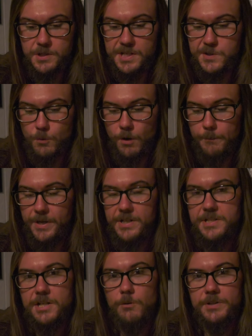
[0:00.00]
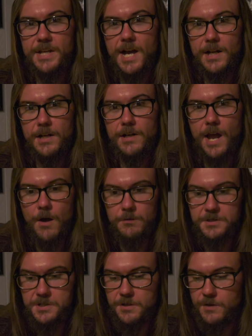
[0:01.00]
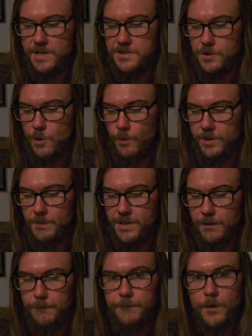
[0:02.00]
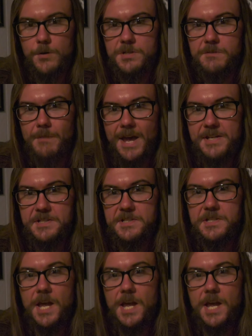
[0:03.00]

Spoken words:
These were a big deal when they got announced. These are going to be the first masks